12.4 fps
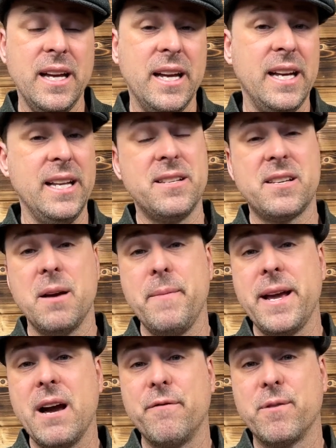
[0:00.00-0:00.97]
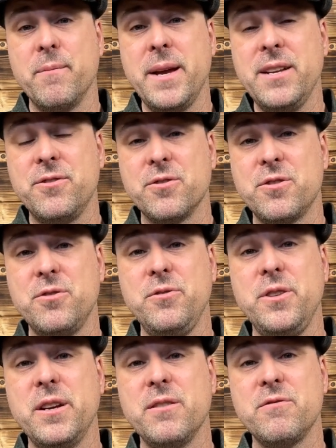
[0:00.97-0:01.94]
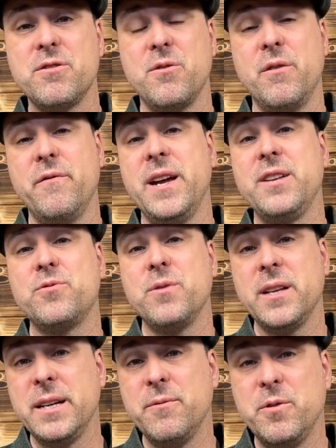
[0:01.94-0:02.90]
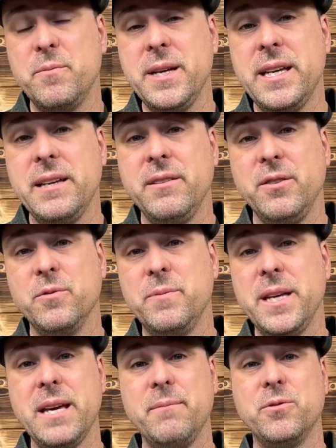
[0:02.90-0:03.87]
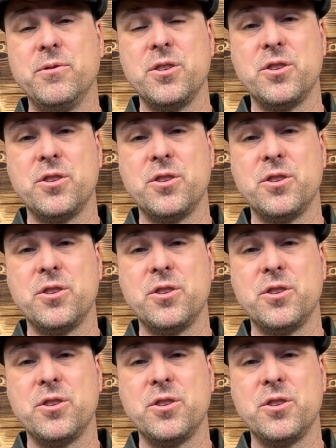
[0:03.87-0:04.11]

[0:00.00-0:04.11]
It is coming out from Angel Studios, so eventually it will be you'll be able to